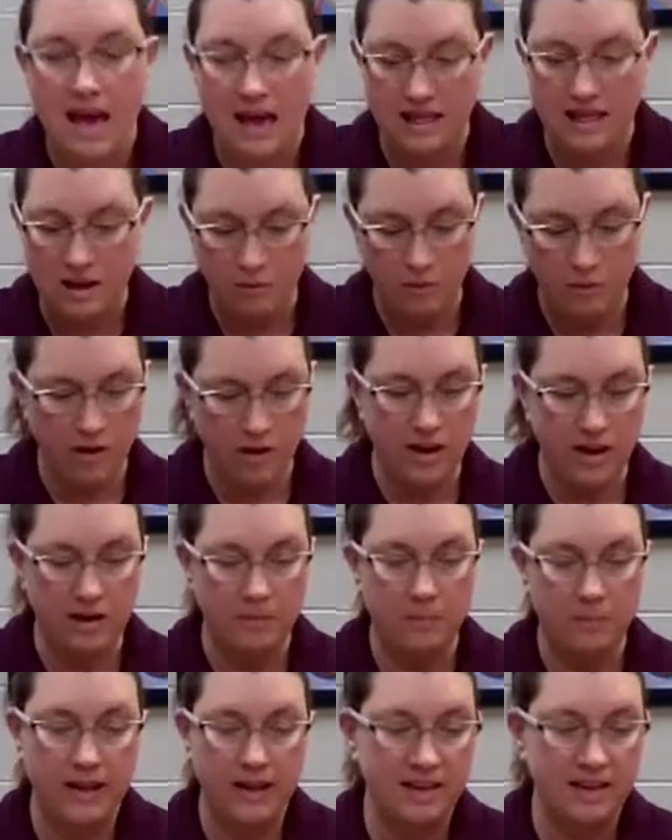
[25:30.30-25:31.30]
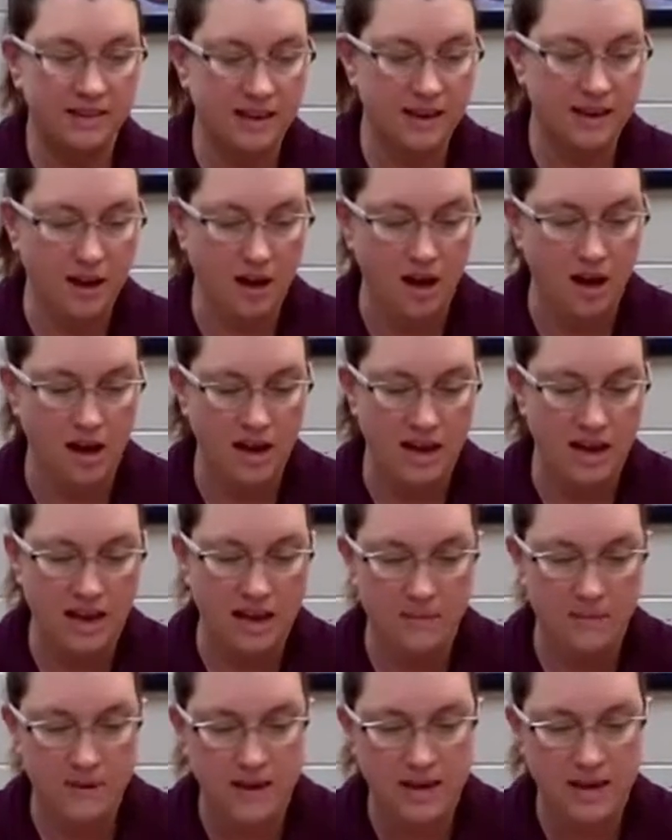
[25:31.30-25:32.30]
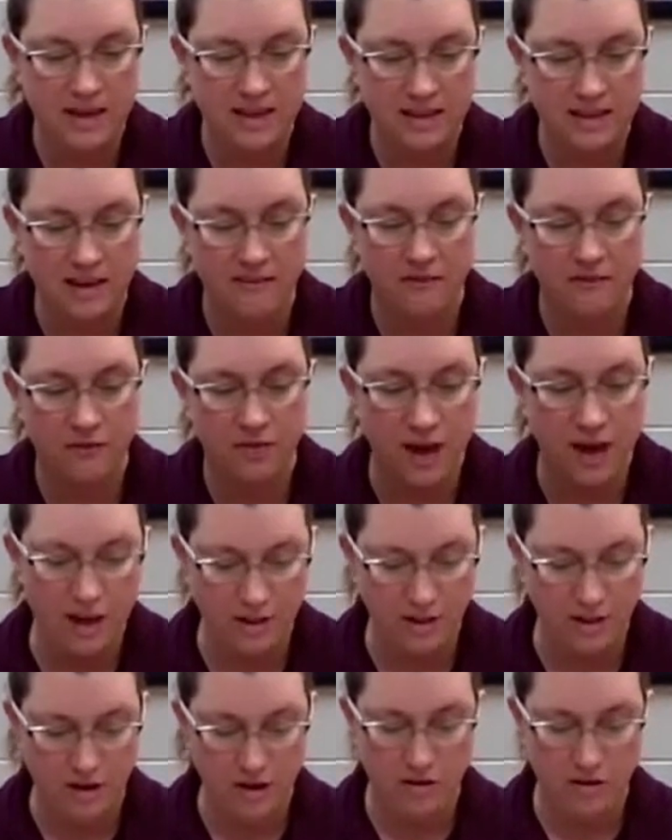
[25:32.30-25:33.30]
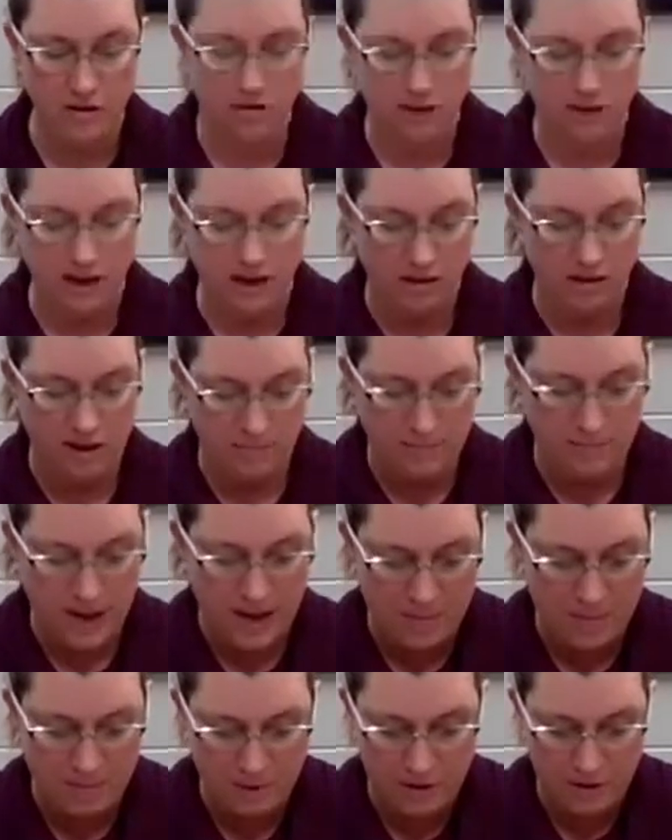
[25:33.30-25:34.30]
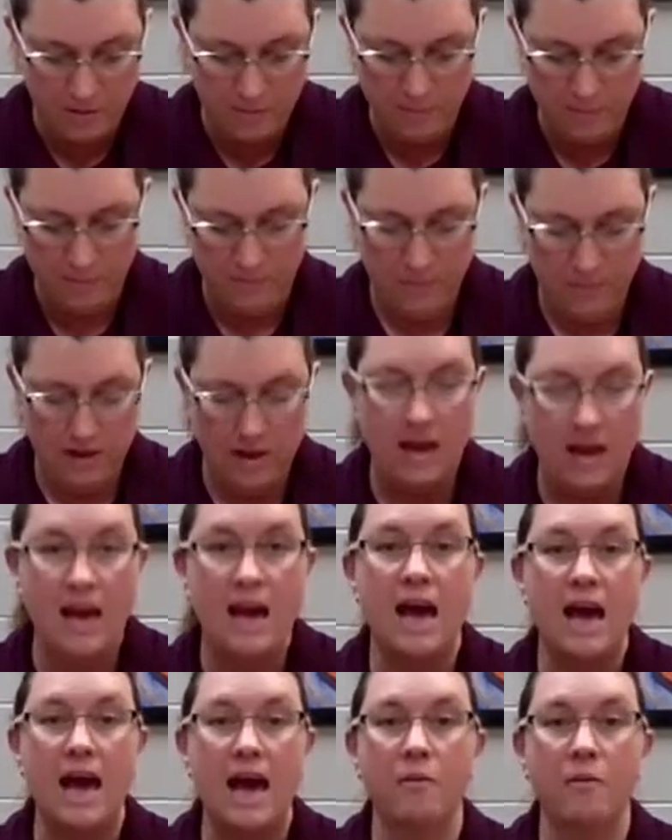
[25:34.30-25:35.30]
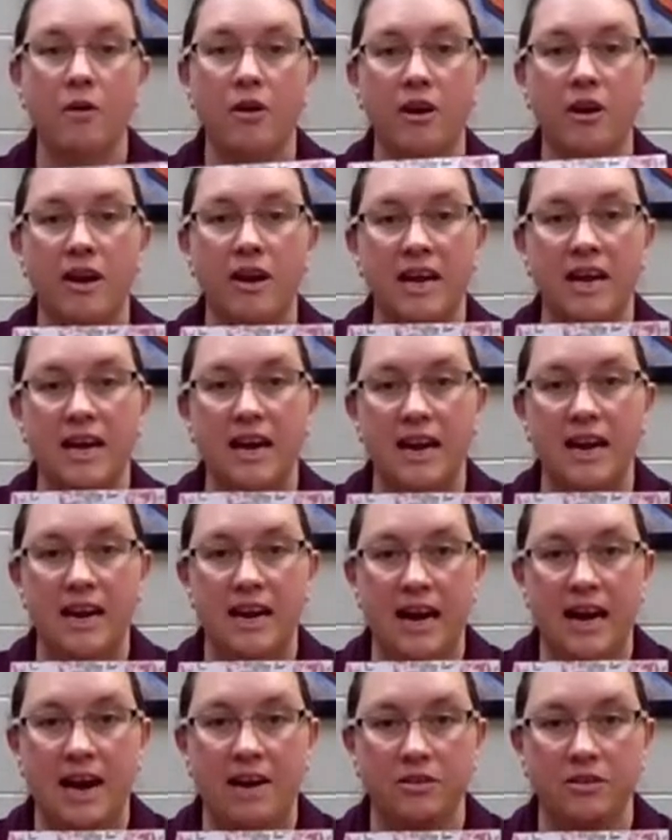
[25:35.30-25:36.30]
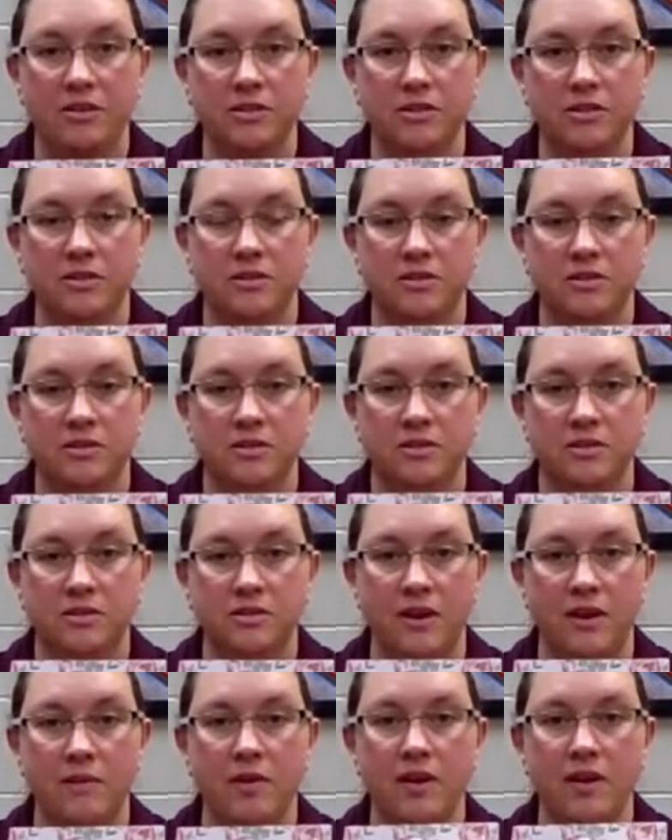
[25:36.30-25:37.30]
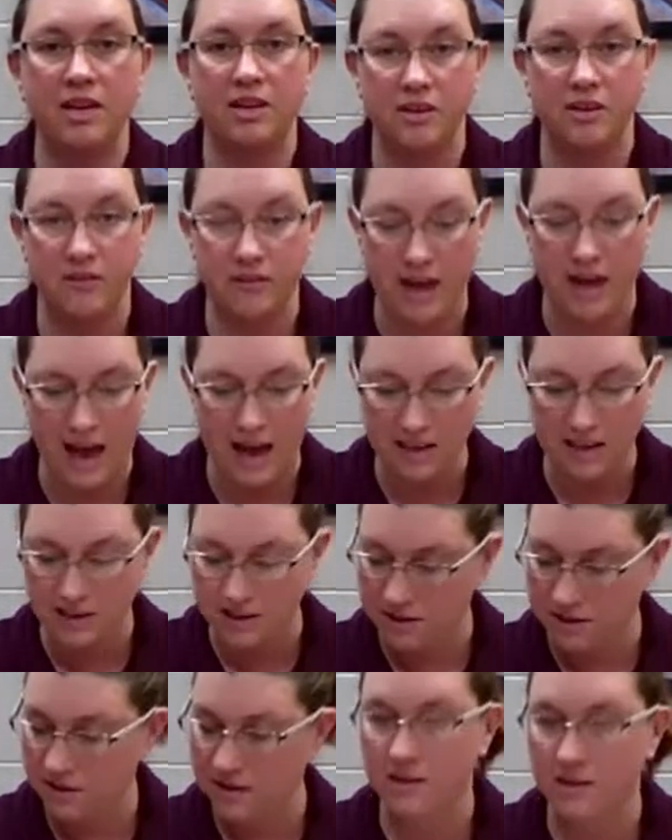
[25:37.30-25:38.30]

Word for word: and then we're gonna place it on a piece of colored or decorative paper and we're gonna cut it out. So I'm gonna do that